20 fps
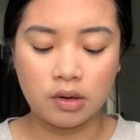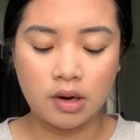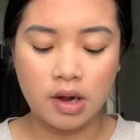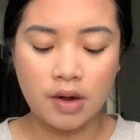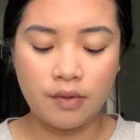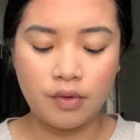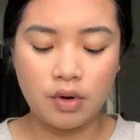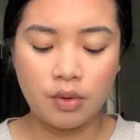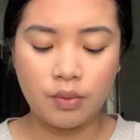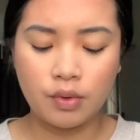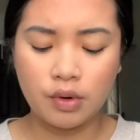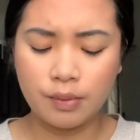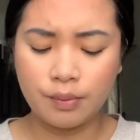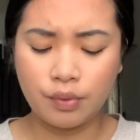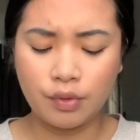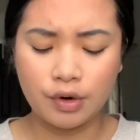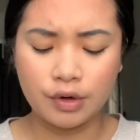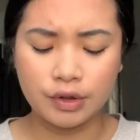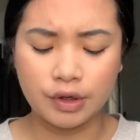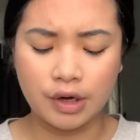I have nowhere
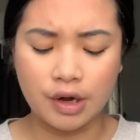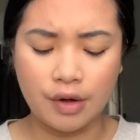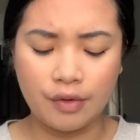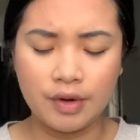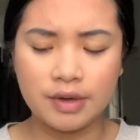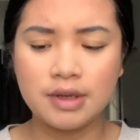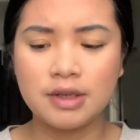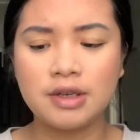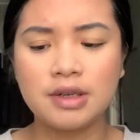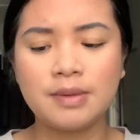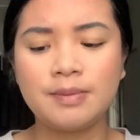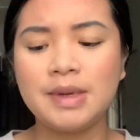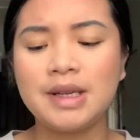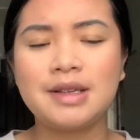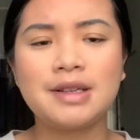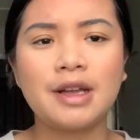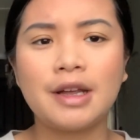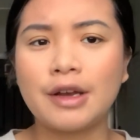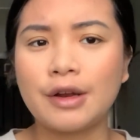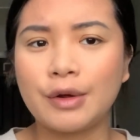important to go. This is just me
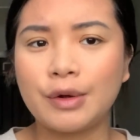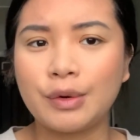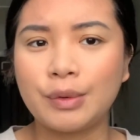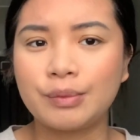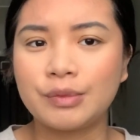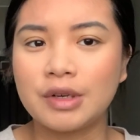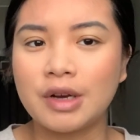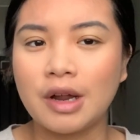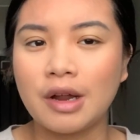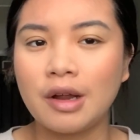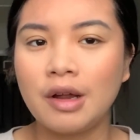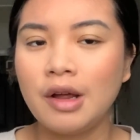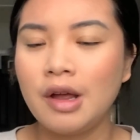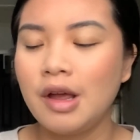staying at home today.